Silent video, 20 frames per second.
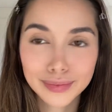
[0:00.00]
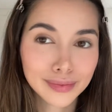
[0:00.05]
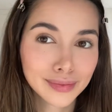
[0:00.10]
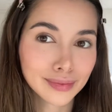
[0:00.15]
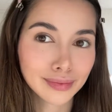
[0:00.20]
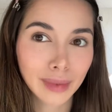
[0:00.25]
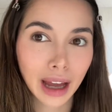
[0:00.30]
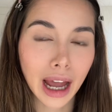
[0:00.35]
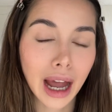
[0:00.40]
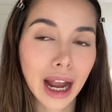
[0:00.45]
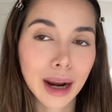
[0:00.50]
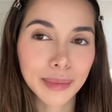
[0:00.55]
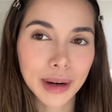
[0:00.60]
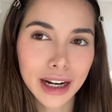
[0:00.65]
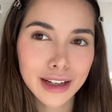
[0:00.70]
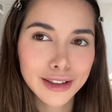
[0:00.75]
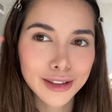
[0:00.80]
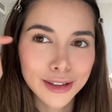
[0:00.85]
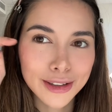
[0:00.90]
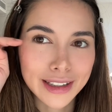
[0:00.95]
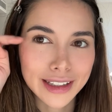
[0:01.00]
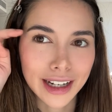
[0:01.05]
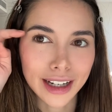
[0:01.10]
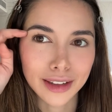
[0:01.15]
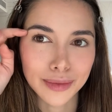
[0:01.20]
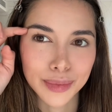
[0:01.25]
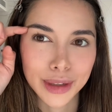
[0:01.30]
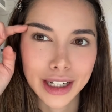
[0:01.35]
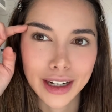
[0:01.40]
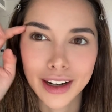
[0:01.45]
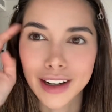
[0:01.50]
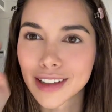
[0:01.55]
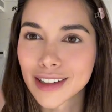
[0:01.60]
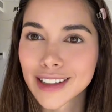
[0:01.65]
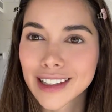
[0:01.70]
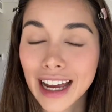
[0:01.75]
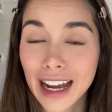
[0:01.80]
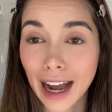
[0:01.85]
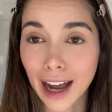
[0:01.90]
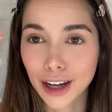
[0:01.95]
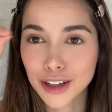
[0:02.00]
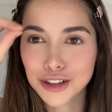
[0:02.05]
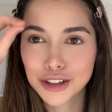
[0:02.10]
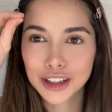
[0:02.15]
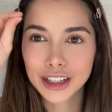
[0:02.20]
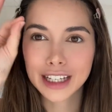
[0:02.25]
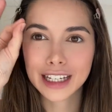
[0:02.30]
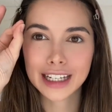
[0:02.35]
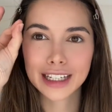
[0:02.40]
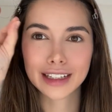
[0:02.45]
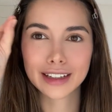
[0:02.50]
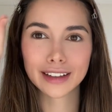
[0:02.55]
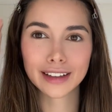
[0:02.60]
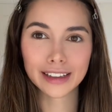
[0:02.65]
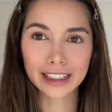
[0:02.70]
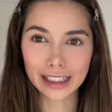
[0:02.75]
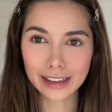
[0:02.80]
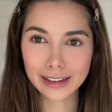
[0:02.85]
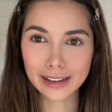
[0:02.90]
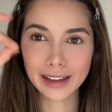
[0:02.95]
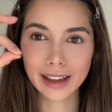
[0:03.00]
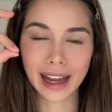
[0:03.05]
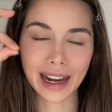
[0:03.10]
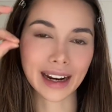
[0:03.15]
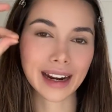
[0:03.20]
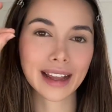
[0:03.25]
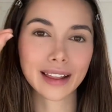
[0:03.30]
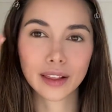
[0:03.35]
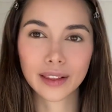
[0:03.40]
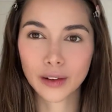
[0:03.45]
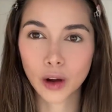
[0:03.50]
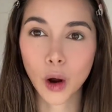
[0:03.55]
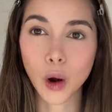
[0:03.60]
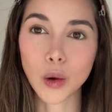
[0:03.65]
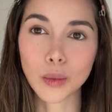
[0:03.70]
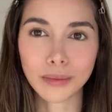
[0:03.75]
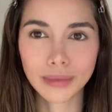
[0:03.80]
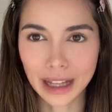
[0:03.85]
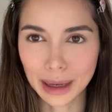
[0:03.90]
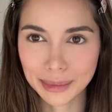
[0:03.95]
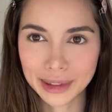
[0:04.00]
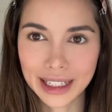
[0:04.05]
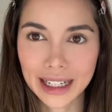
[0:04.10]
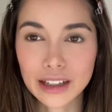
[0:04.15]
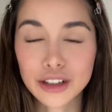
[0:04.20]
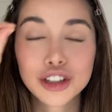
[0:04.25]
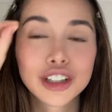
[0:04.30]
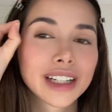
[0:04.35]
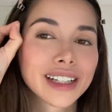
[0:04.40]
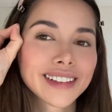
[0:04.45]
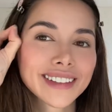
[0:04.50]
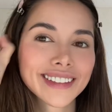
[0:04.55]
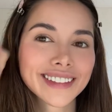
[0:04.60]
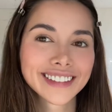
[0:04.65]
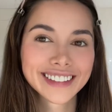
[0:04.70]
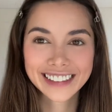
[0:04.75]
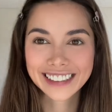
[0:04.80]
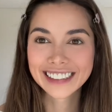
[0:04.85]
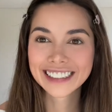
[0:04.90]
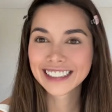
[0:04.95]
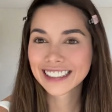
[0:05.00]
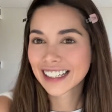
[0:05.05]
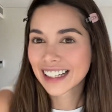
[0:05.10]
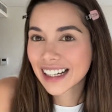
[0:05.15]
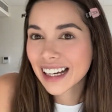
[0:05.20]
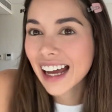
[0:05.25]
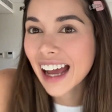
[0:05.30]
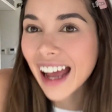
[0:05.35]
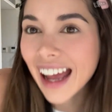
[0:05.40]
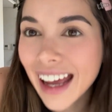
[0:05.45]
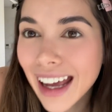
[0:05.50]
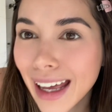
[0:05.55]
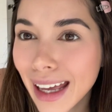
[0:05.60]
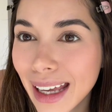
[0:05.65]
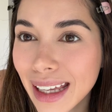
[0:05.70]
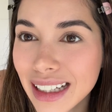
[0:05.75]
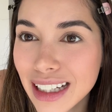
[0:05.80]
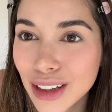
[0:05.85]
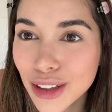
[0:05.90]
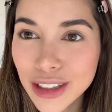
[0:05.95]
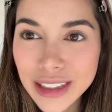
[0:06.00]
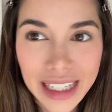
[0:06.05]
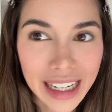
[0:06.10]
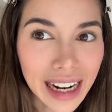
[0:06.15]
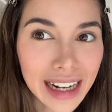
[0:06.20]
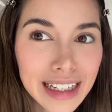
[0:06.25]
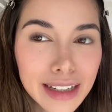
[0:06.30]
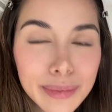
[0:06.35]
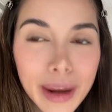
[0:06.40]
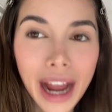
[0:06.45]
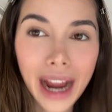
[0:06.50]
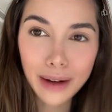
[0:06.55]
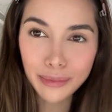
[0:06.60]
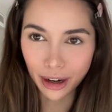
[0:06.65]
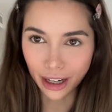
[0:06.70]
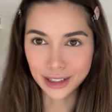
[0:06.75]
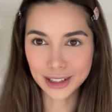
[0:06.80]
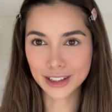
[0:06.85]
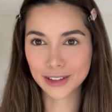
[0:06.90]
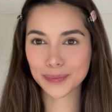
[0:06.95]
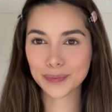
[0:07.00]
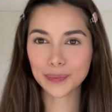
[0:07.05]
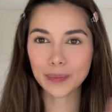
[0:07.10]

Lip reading: My eyebrows looks done because I actually did like home lamination and it looks like I did my eyebrows.